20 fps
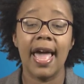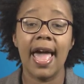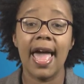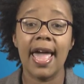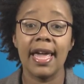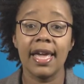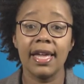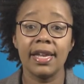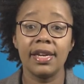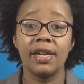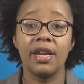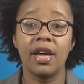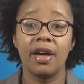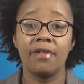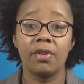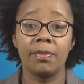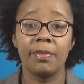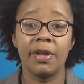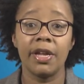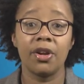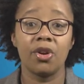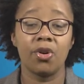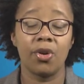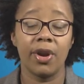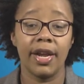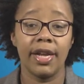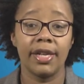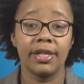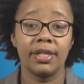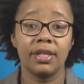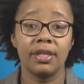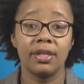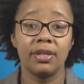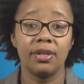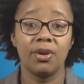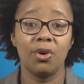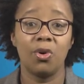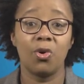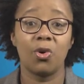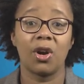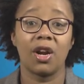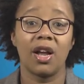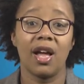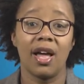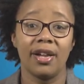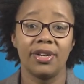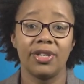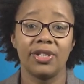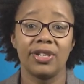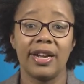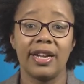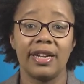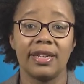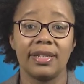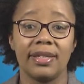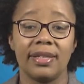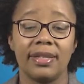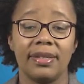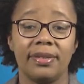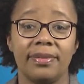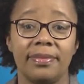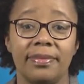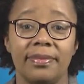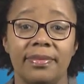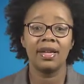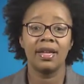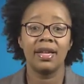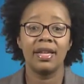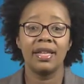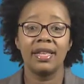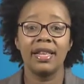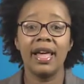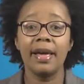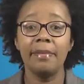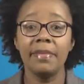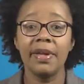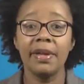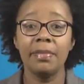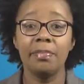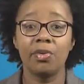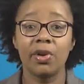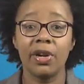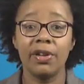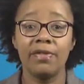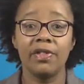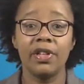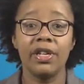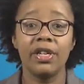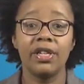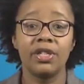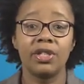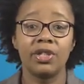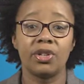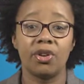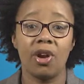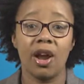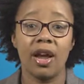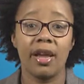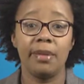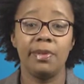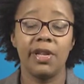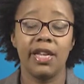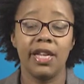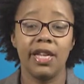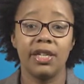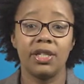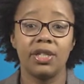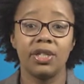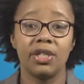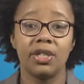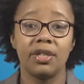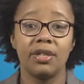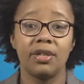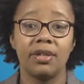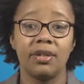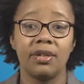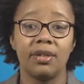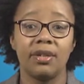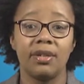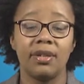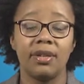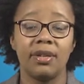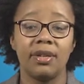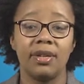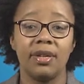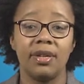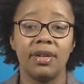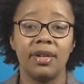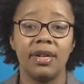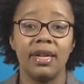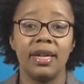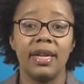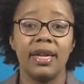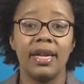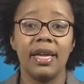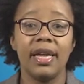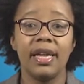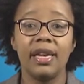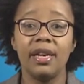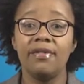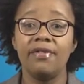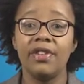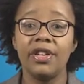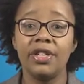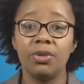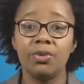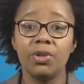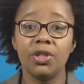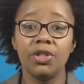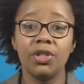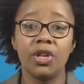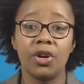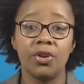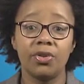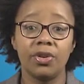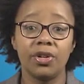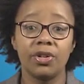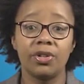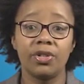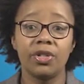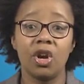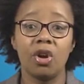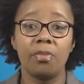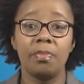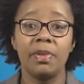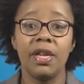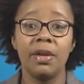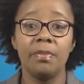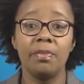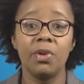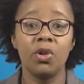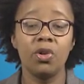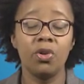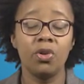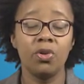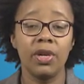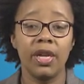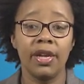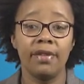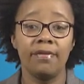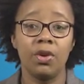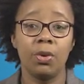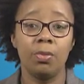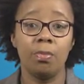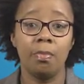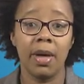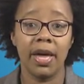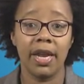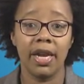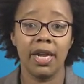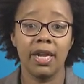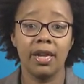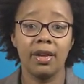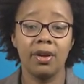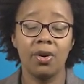and government grants or contracts. Let me briefly describe each. Individual donors are people who give you money